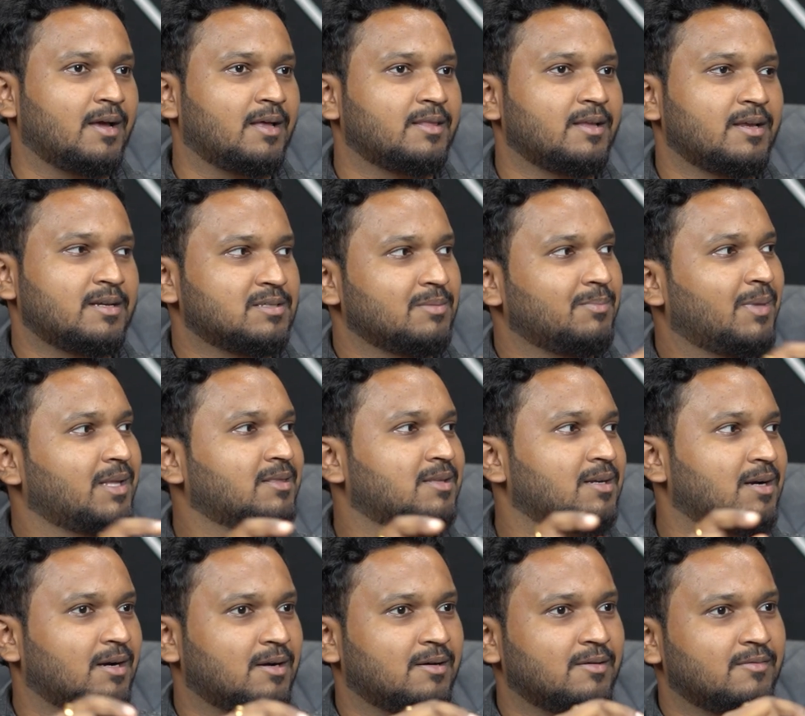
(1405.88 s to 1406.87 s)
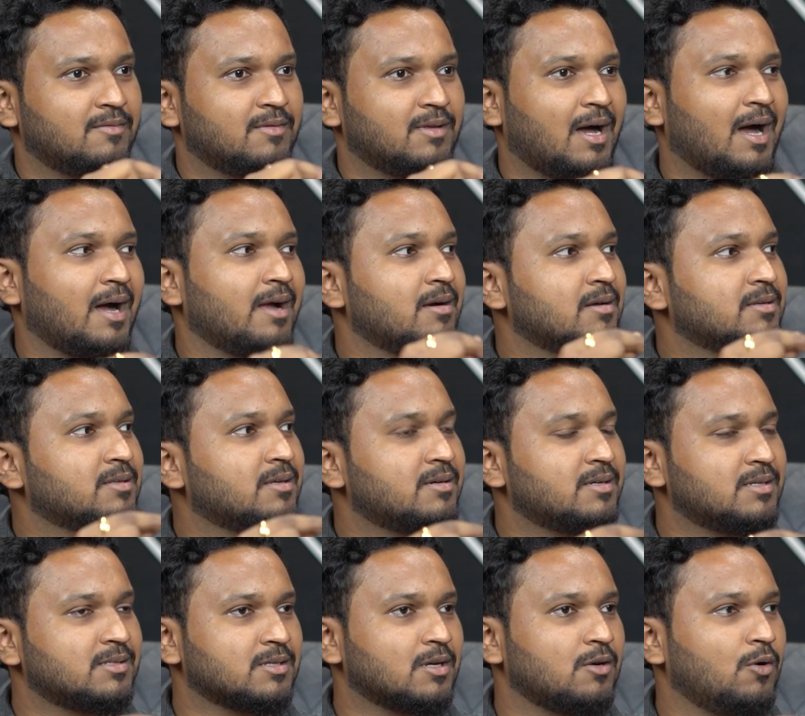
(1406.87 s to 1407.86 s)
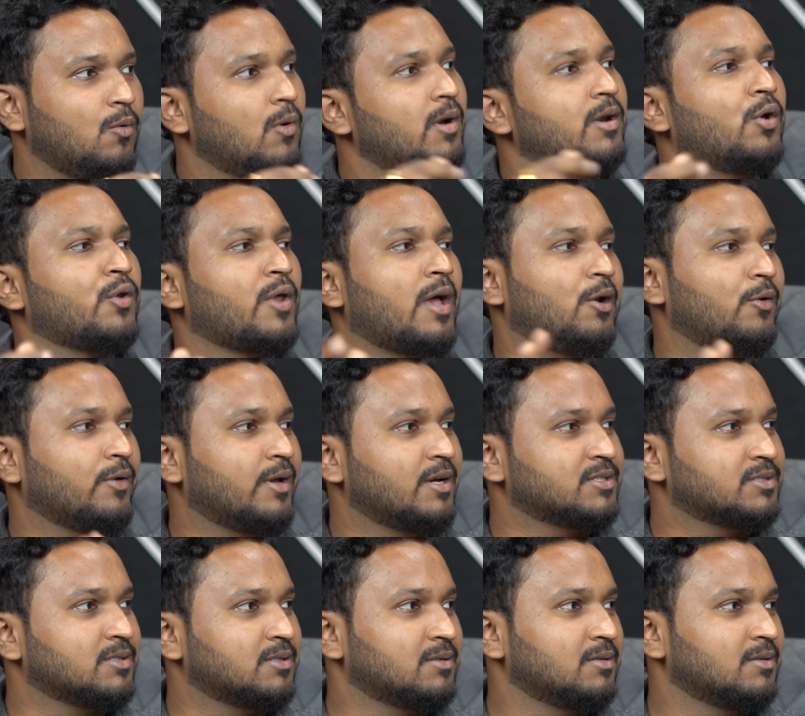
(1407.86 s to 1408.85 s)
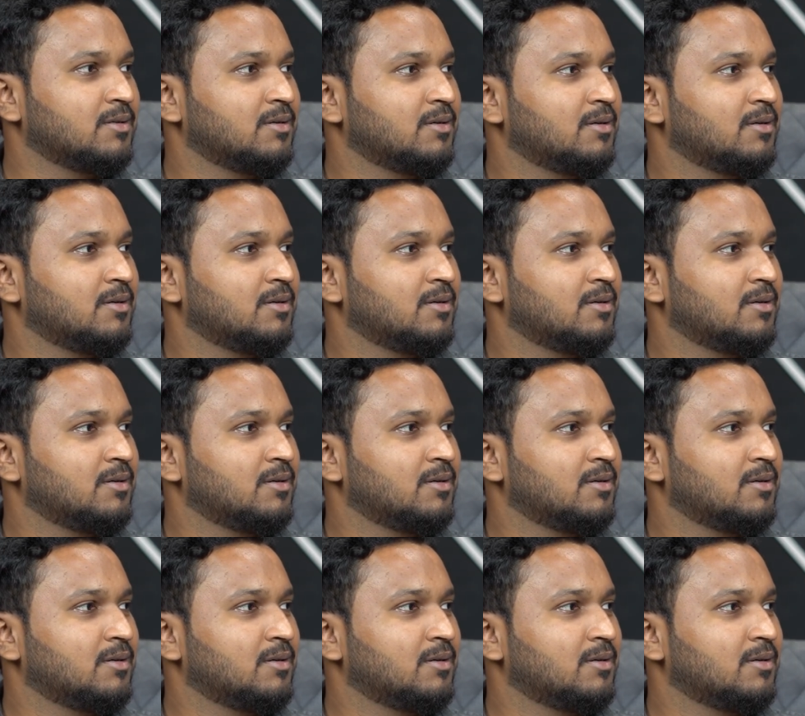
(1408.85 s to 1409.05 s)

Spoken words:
There is a mantra: higher the risk, lower your allocation.